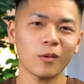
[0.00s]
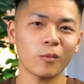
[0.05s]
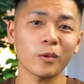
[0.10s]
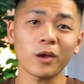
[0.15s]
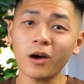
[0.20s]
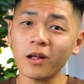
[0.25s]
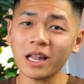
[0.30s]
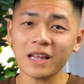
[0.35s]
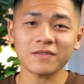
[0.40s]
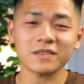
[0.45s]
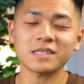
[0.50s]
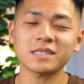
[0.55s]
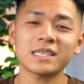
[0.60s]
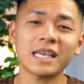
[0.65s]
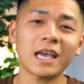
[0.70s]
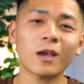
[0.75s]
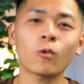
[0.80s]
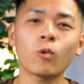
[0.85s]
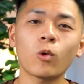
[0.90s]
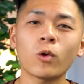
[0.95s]
We all have to
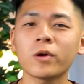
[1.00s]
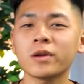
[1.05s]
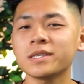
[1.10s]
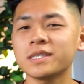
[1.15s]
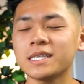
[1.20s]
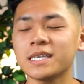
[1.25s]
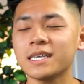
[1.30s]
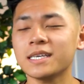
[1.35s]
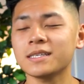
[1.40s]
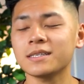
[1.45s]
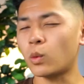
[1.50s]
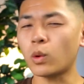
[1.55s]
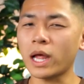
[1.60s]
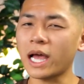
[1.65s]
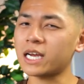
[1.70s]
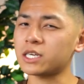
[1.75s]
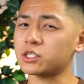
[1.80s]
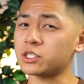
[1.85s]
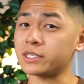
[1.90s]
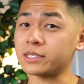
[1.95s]
stay quarantined. Well,
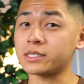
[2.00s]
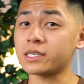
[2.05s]
actually,